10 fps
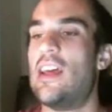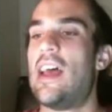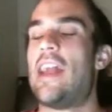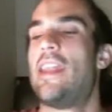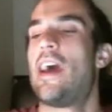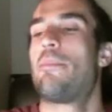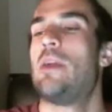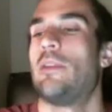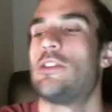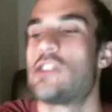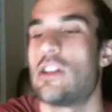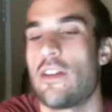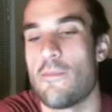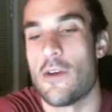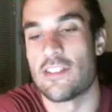and now people are
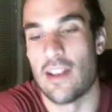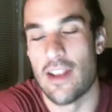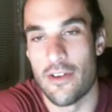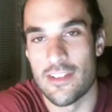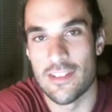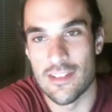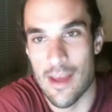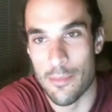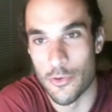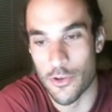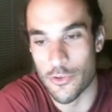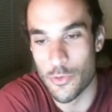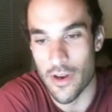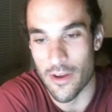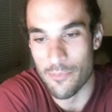sharing the most hilarious examples on
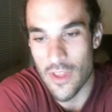Twitter.